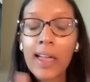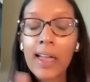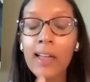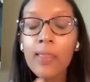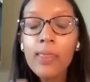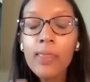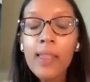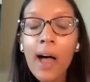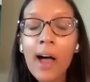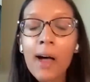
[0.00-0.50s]

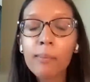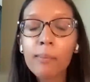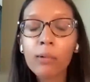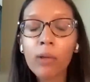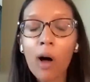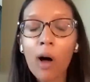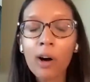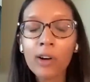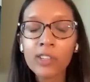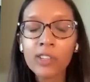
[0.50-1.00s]
in that
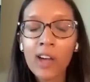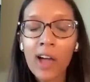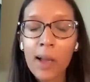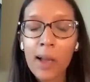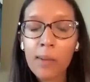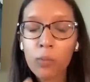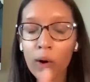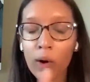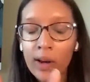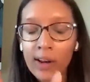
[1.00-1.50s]
block
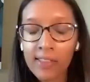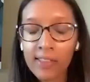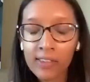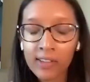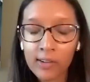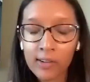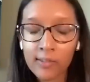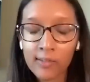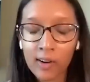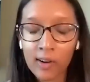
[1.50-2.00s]
time when it's
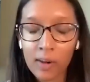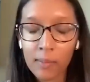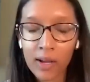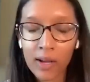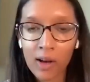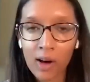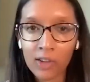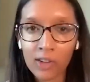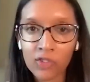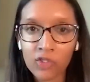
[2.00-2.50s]

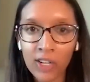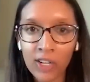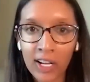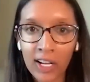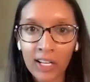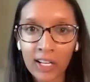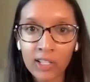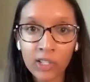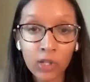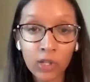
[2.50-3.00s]
confirming on
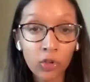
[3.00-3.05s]
chain,